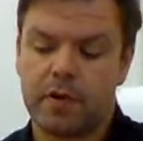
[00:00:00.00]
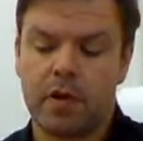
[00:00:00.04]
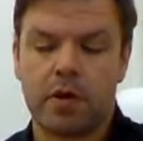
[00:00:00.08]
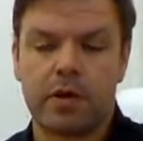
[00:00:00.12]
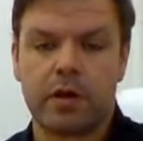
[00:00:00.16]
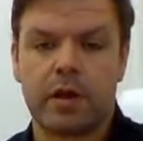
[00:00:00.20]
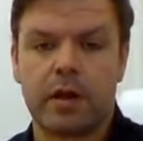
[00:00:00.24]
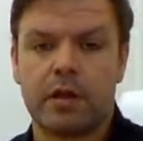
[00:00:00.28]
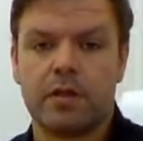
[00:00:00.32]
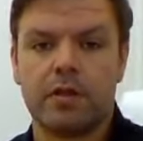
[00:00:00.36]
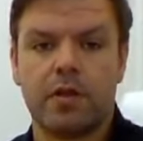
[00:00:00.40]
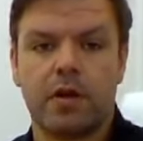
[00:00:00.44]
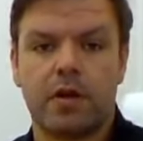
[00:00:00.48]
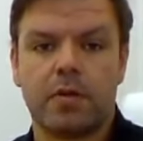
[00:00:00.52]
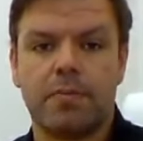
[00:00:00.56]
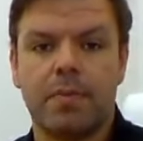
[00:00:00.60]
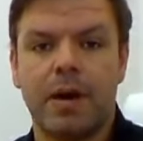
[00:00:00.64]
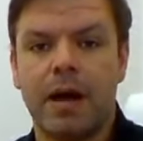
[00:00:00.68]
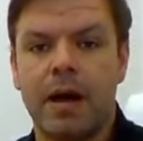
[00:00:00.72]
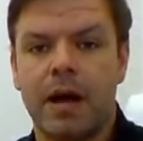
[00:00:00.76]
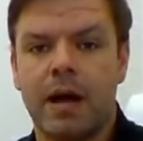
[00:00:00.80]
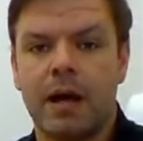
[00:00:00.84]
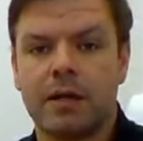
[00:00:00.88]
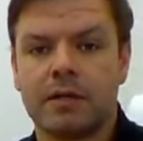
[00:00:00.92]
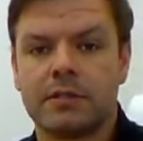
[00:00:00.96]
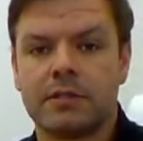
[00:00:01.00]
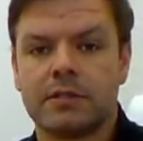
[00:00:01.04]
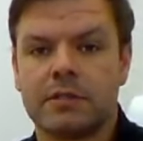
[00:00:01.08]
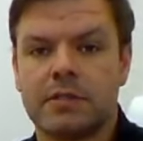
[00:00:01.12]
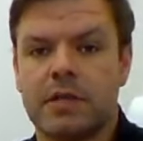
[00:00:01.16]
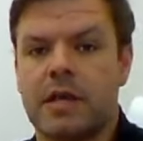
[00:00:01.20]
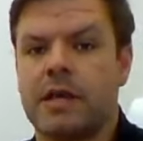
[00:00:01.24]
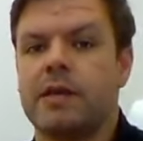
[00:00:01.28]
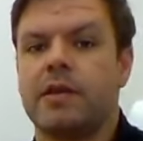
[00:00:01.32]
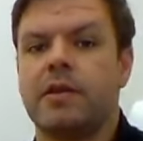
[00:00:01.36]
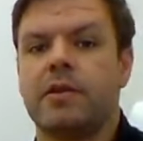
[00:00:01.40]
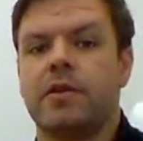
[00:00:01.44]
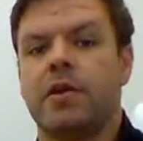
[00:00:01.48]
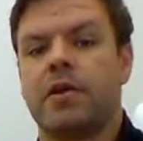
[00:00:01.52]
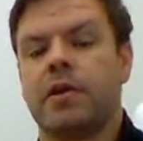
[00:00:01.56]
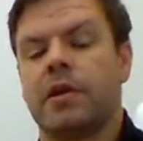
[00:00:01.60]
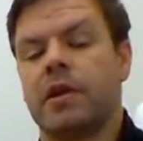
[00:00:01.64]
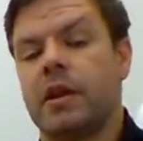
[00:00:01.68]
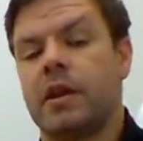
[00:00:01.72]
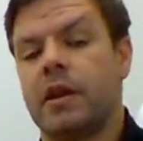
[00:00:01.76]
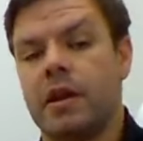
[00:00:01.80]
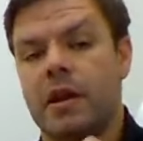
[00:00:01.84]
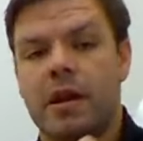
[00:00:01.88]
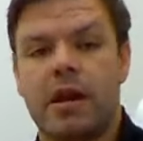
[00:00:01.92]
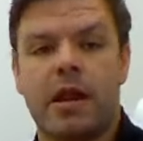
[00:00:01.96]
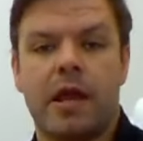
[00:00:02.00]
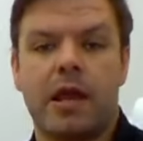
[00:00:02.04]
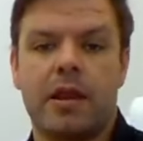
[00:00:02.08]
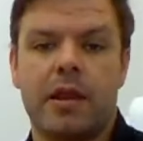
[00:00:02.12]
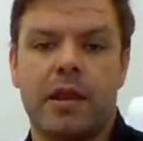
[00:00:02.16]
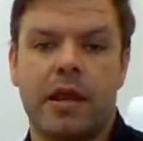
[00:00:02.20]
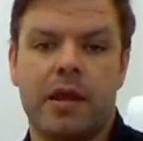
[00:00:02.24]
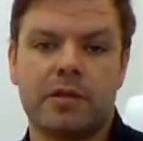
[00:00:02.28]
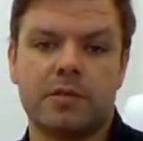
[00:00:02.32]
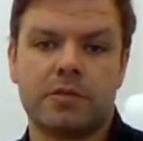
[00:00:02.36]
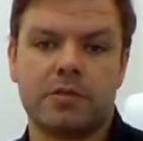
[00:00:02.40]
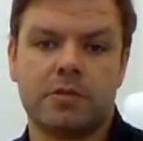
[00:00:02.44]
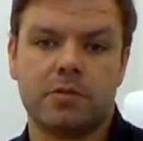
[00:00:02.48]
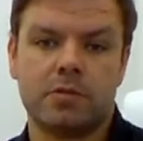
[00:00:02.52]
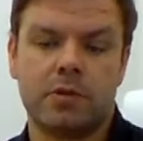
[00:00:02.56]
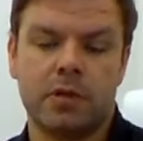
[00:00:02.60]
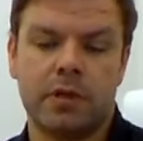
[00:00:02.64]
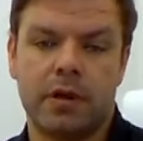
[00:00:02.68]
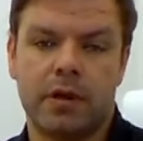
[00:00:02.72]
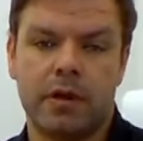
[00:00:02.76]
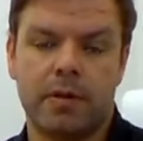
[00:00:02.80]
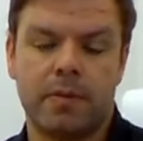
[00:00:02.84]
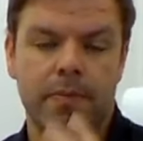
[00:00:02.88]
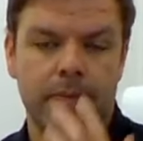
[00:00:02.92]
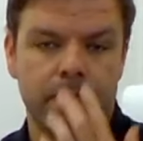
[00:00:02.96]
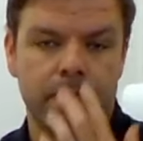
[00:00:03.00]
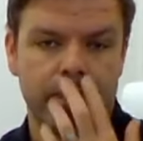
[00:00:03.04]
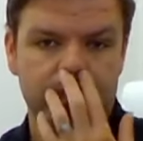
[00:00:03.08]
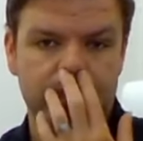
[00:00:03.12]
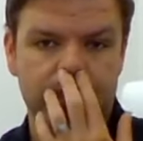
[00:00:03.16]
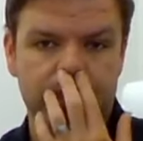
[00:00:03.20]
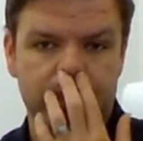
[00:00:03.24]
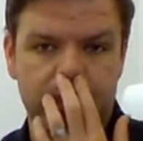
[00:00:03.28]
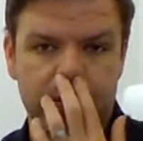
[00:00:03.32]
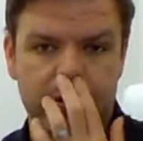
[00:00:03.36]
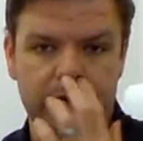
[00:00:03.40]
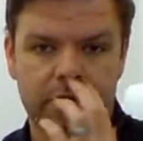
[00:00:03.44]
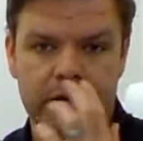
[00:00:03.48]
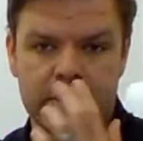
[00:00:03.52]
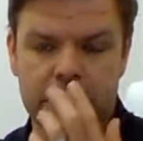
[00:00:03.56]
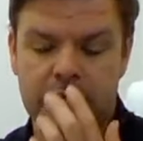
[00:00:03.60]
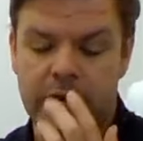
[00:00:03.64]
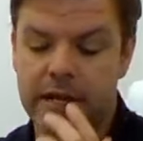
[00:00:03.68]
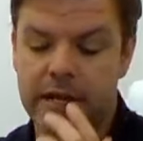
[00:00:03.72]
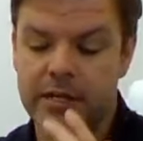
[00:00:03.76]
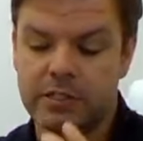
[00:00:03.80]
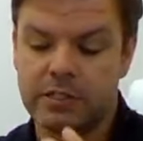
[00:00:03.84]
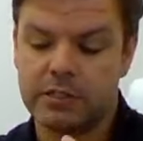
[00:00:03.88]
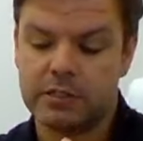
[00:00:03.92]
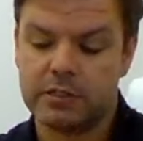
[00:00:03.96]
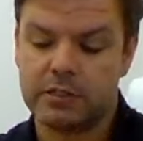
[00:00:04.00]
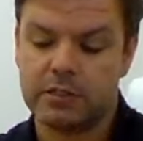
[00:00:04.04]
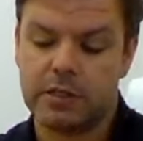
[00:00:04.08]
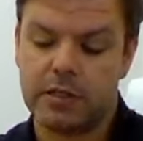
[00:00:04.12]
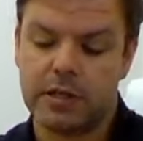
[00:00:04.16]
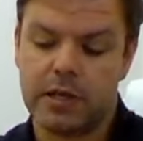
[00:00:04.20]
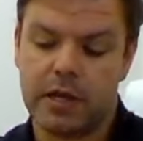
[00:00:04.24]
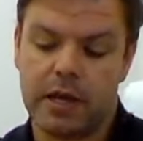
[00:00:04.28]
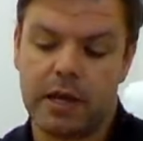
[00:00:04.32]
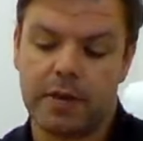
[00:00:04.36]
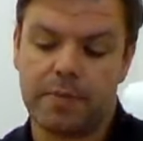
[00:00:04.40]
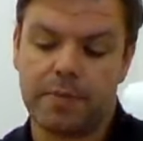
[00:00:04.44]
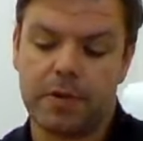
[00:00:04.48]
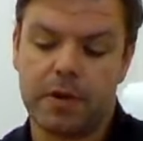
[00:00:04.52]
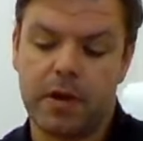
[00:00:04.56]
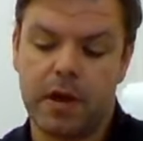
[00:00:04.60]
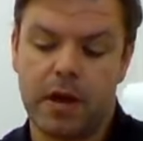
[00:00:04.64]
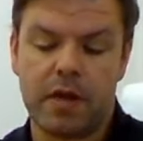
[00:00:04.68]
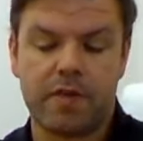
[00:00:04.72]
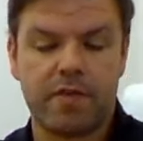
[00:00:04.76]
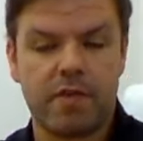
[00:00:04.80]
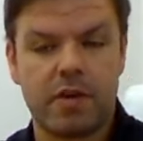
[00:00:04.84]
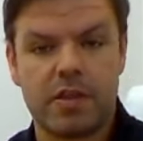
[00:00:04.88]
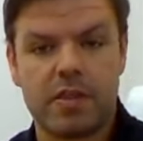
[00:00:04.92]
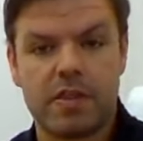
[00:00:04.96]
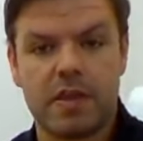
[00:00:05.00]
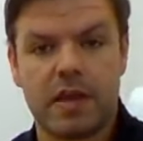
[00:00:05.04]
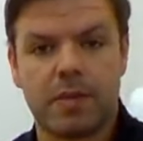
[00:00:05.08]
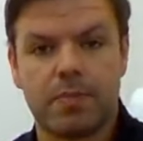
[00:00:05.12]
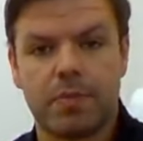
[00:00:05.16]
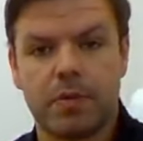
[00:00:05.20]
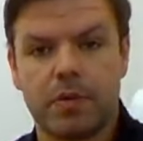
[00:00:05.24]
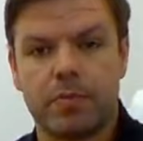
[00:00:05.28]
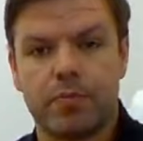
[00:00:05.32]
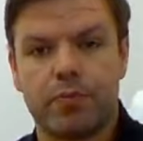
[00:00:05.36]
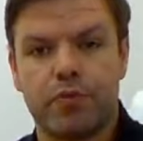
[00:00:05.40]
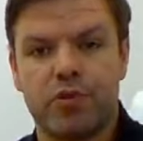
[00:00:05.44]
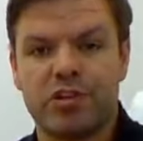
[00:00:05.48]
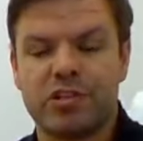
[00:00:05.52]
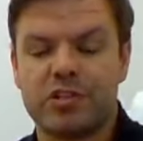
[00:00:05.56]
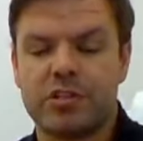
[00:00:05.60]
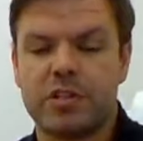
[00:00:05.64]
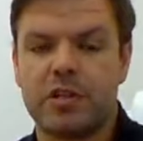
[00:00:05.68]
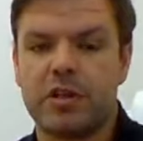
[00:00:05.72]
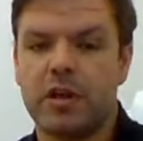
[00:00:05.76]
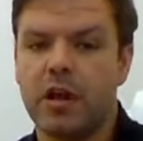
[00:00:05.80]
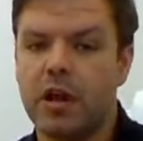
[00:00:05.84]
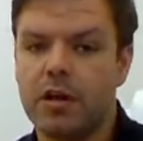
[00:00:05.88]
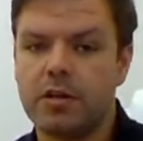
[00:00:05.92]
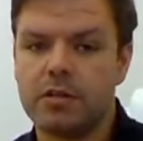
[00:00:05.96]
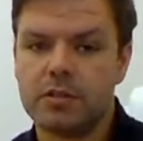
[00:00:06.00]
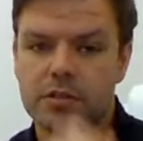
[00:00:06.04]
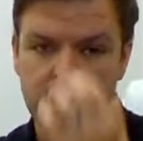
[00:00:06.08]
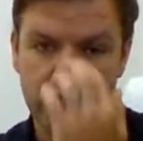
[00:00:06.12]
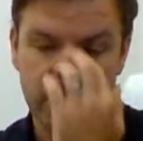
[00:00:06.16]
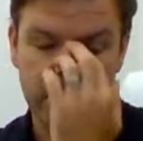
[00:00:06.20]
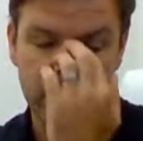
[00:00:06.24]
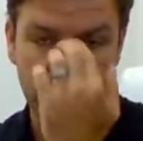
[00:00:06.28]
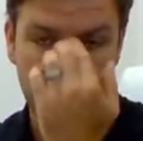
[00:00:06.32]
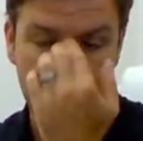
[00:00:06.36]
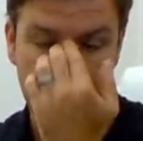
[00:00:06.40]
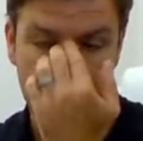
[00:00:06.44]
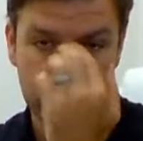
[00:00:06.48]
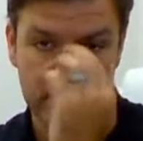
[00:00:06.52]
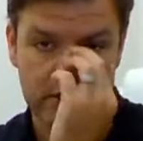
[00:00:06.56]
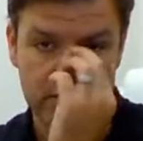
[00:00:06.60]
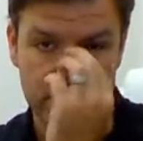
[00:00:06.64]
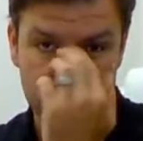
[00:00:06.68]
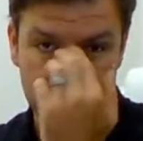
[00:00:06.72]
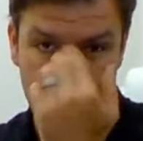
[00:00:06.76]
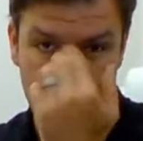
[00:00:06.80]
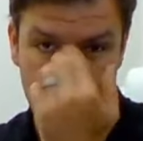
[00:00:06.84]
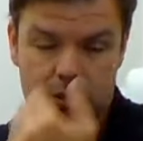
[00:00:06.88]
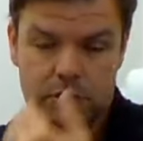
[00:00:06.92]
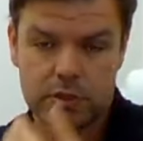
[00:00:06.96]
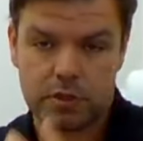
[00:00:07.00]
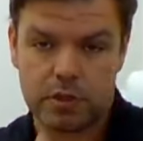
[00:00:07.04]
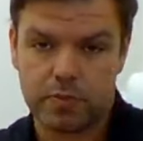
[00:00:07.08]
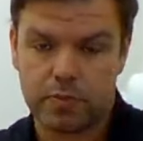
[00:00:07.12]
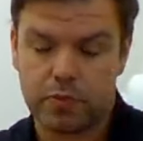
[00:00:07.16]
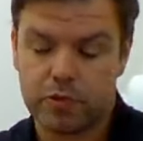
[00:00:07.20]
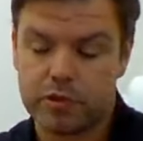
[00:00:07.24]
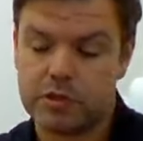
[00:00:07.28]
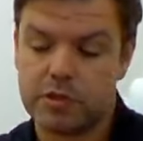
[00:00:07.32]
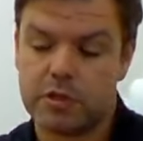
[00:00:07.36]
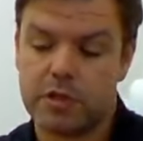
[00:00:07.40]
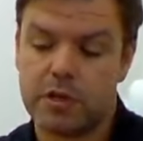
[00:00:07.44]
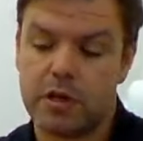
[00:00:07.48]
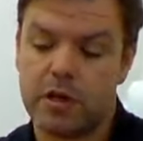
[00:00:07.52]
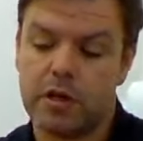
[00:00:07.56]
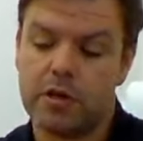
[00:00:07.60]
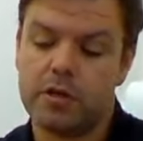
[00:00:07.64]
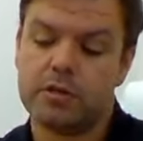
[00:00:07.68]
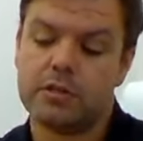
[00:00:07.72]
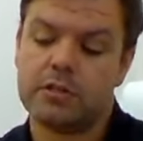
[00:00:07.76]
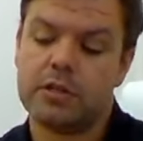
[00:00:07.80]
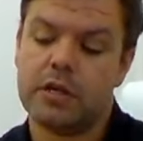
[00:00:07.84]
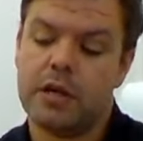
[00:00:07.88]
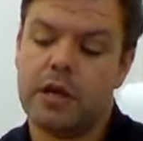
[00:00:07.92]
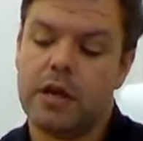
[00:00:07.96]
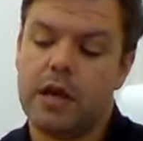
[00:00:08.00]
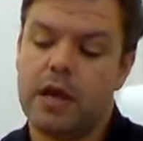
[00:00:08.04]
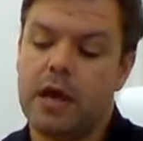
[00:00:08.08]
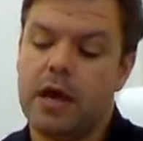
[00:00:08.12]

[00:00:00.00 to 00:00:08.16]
don't get a lot of marks and you don't get any nasal irritation. You don't have anything up on the bridge of the nose, so you're not going to get soreness on the bridge of the nose.